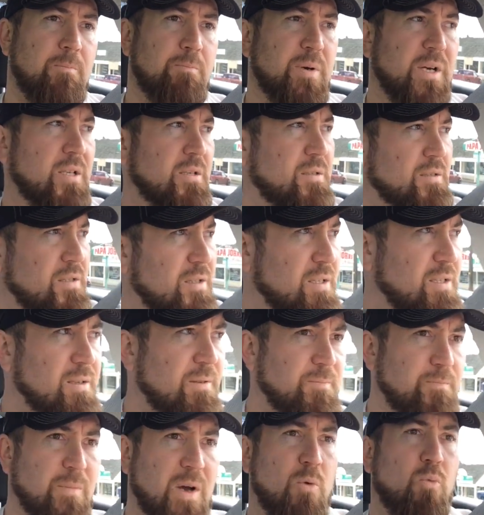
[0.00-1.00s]
but
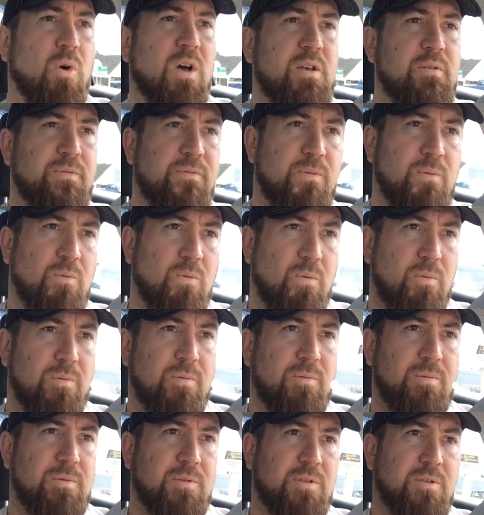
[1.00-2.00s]
my wife
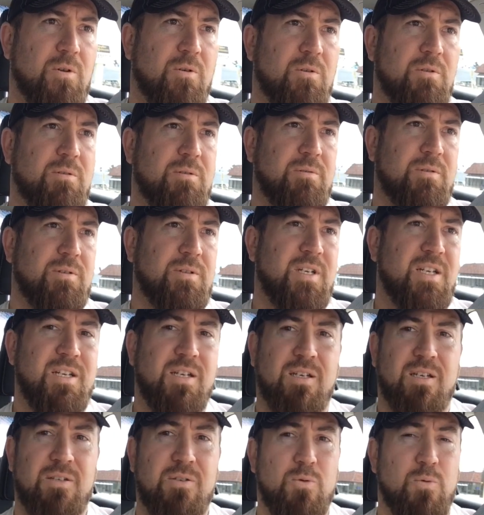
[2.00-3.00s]
started
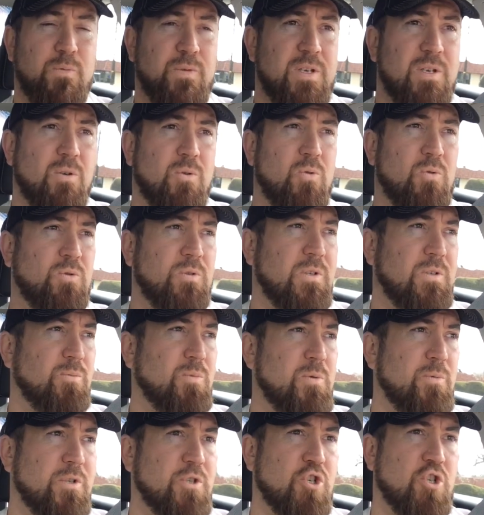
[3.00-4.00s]
needing a new vehicle
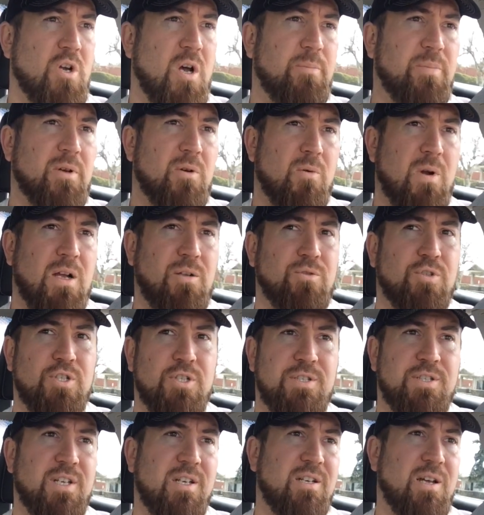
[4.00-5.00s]
and we went shopping around.
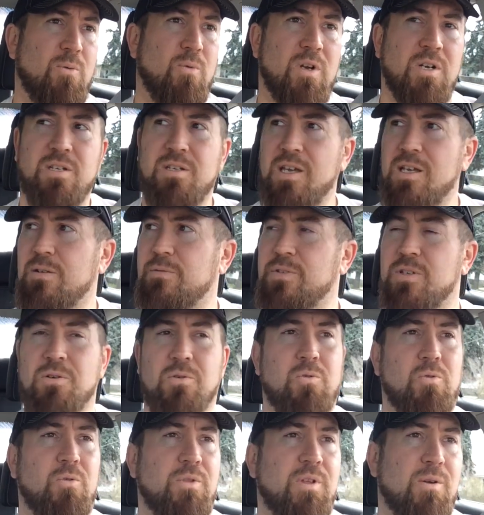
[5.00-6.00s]
She said, I want to get a
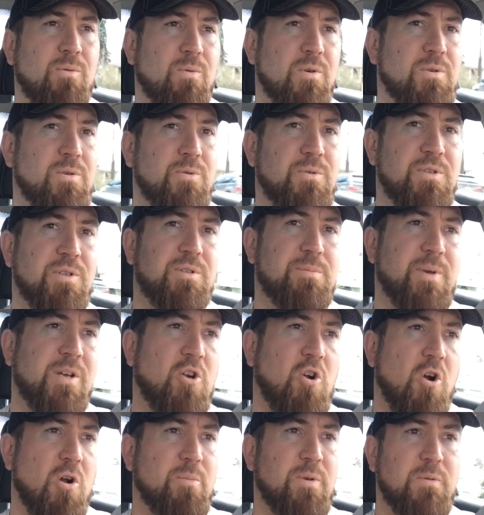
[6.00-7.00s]
vehicle that reduces my
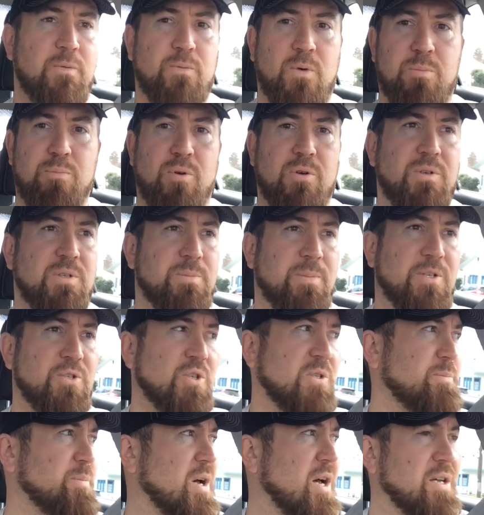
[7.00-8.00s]
carbon footprint as
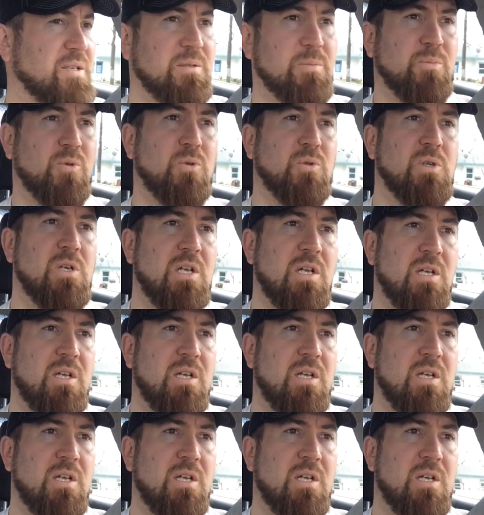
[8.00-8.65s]
much as possible